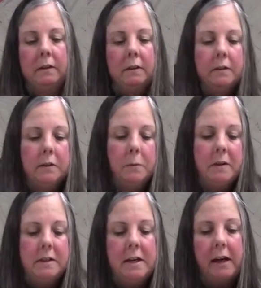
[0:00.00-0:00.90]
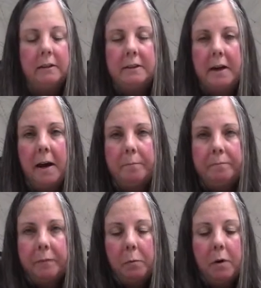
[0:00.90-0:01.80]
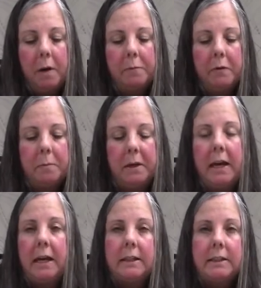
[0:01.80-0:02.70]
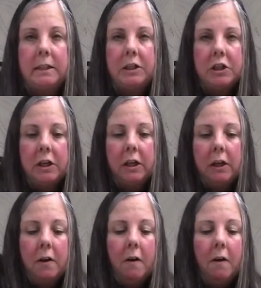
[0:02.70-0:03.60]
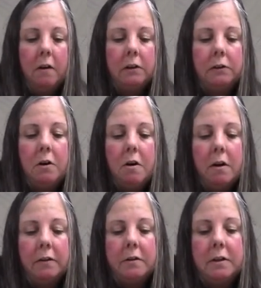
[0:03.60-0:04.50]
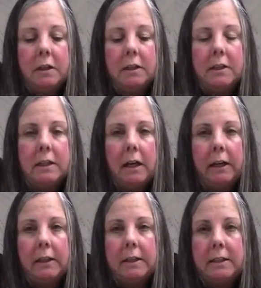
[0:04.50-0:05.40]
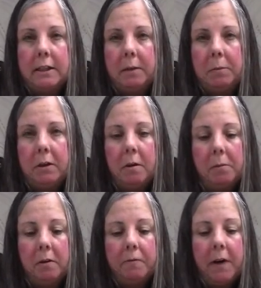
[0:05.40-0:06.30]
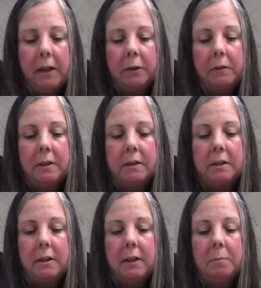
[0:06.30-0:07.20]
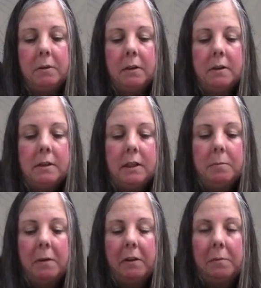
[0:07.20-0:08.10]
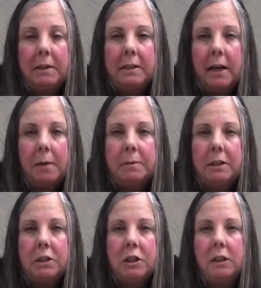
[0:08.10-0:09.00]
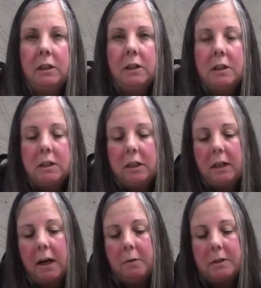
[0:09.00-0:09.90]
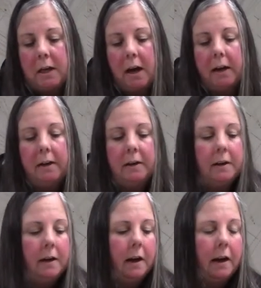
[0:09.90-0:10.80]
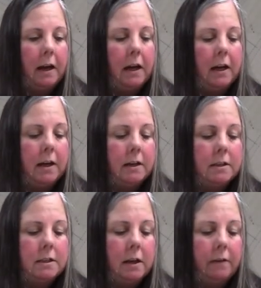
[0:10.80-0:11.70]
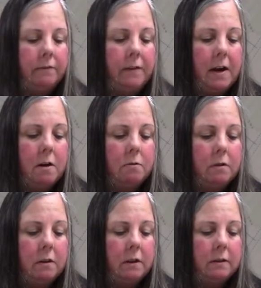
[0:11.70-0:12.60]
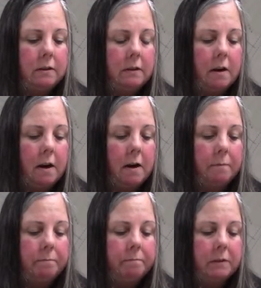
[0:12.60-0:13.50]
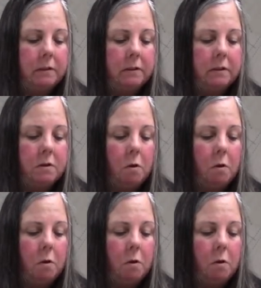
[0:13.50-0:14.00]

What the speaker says: So in this next step, where I'm going to be hand stitching all along, there's an inside seam here. I'm going to follow this seam. I'm going to be stab stitching to the outside. And I found this, this is an